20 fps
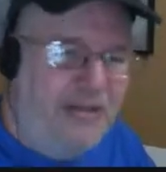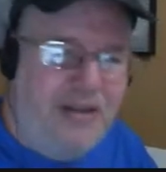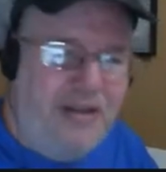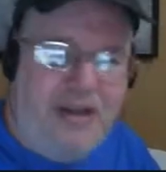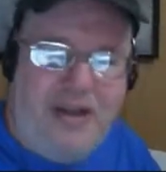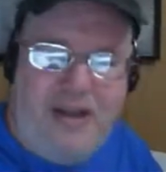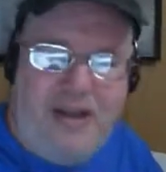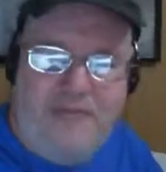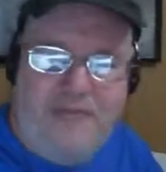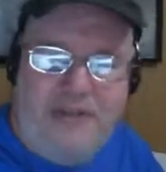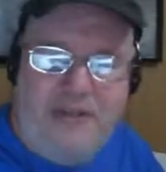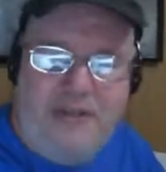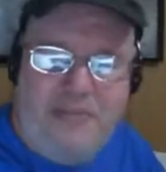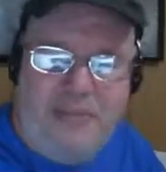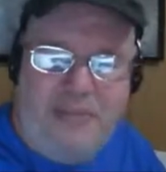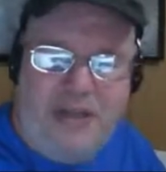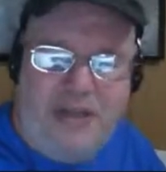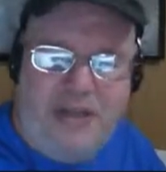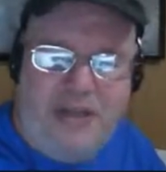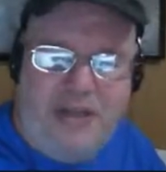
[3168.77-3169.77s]

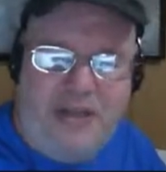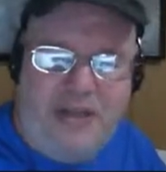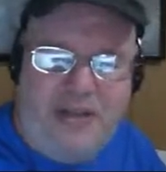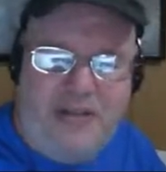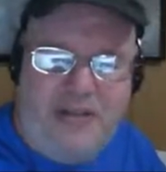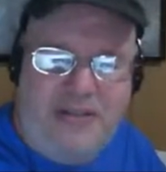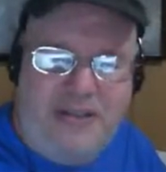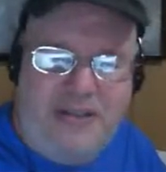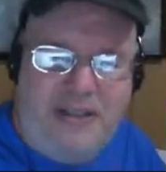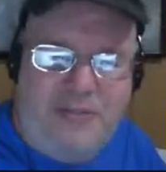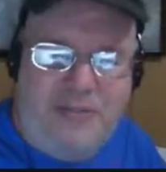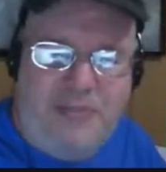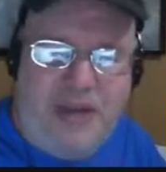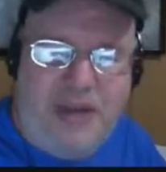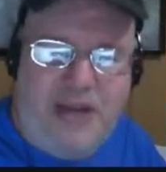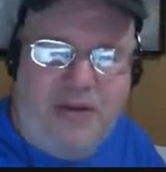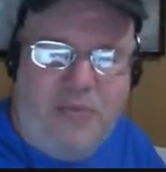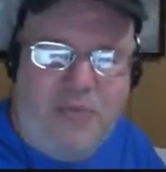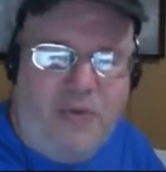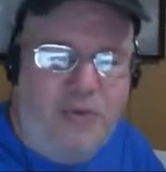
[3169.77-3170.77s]

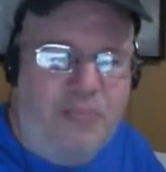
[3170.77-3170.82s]
6-pack of root beer.